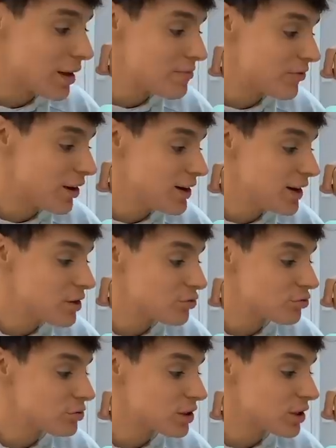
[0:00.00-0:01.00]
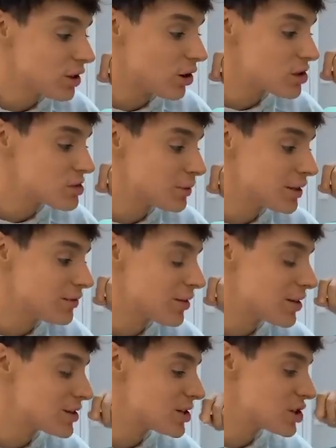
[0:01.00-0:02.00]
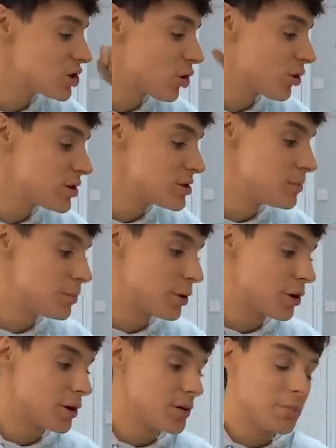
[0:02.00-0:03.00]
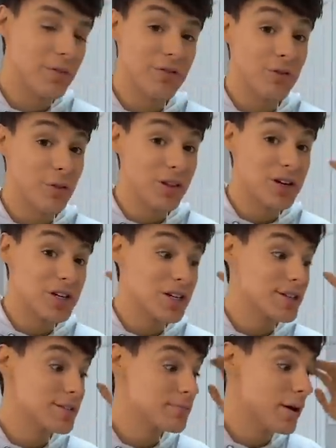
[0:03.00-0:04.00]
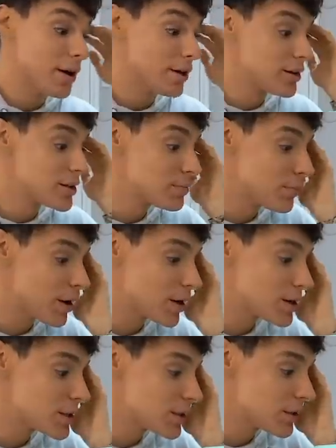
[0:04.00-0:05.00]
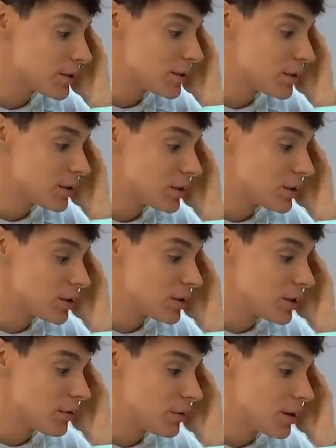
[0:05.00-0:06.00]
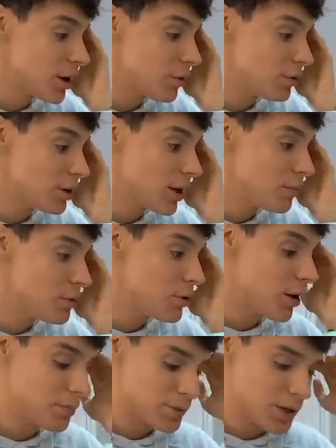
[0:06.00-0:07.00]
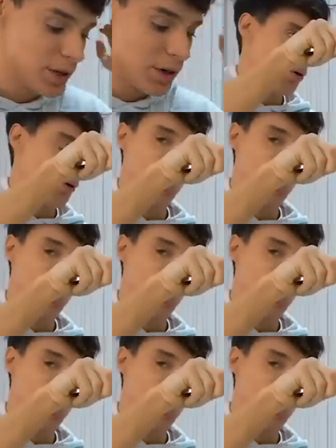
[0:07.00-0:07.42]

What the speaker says: I'm finding it really hard to believe that this is not going to burn before the cheese melts, but I mean, I will keep you updated.